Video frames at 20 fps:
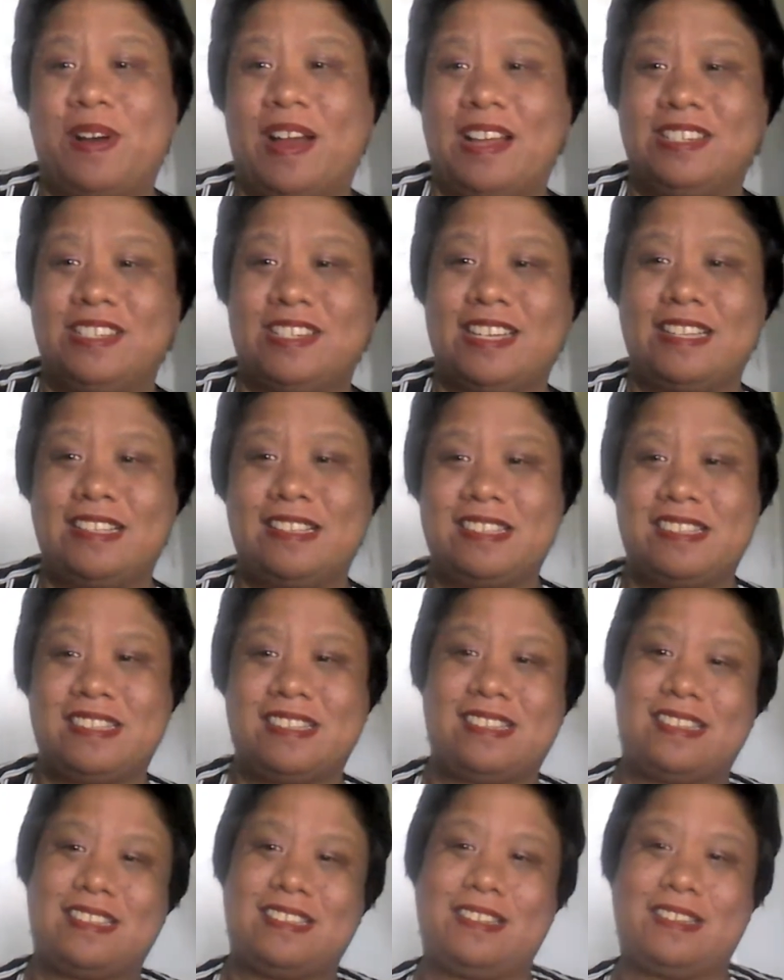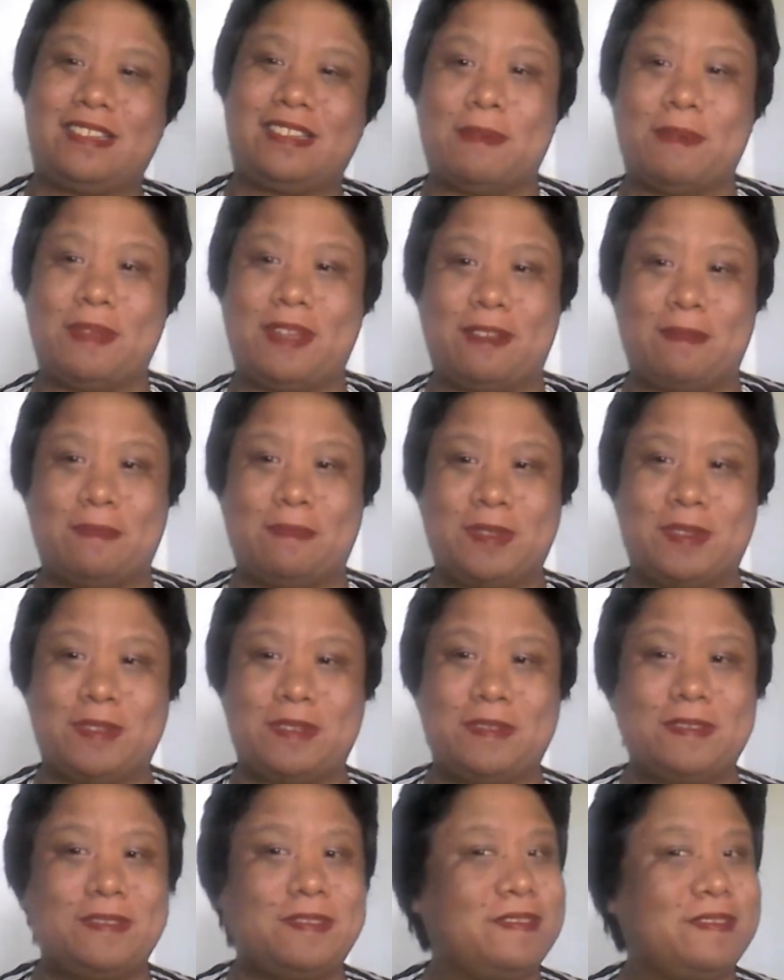projects coming up
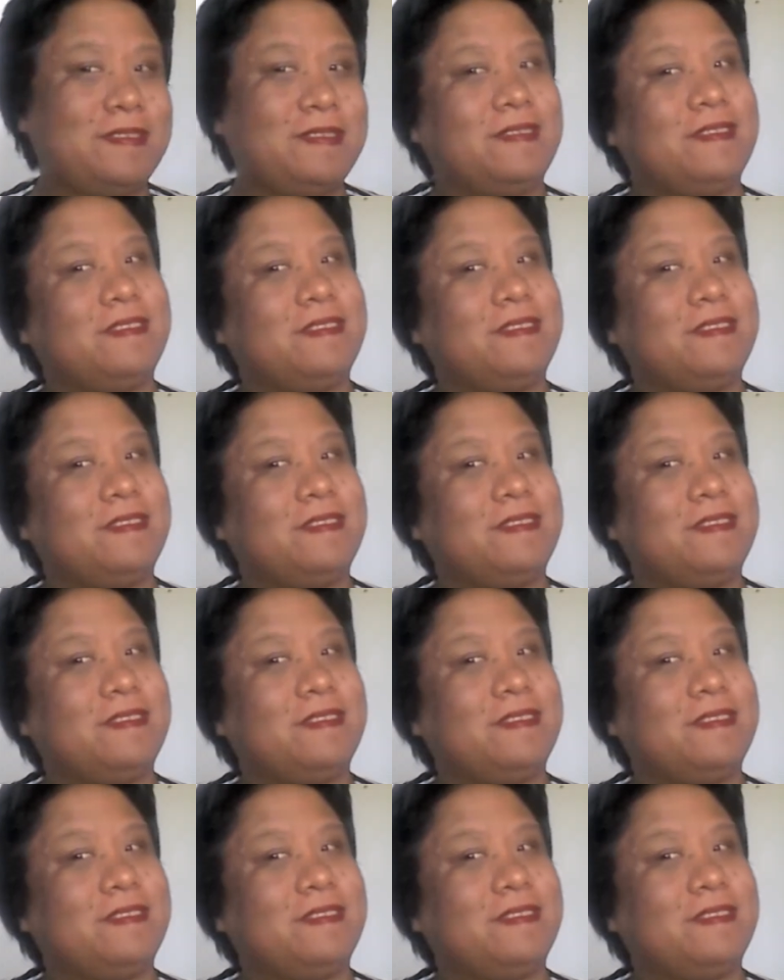soon?